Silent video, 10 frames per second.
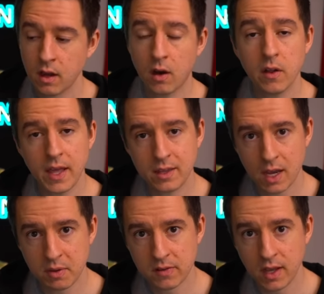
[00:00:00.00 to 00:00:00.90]
all that
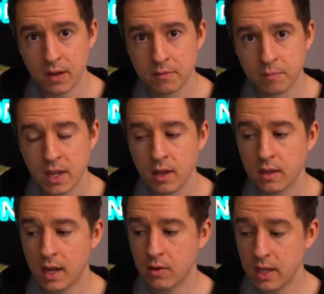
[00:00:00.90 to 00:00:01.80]
type of stuff.
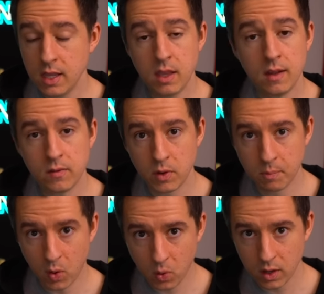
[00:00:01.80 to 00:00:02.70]
Now, in this
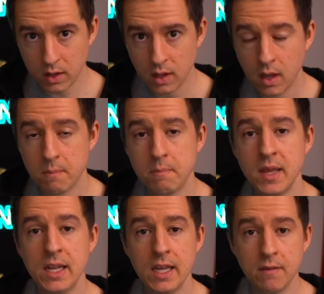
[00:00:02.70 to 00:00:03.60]
report,
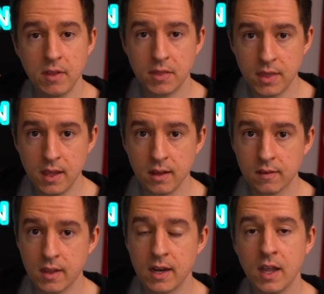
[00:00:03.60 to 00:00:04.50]
many of the
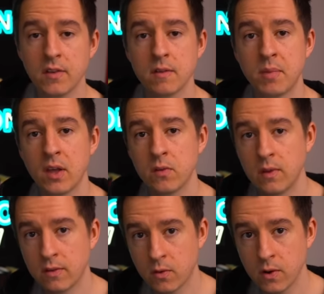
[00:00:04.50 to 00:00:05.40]
things that Nelson
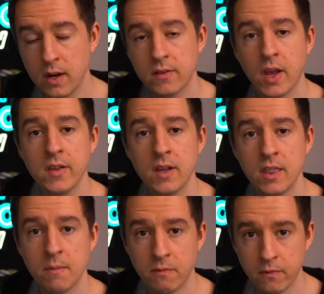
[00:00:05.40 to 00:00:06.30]
Peltz is criticizing them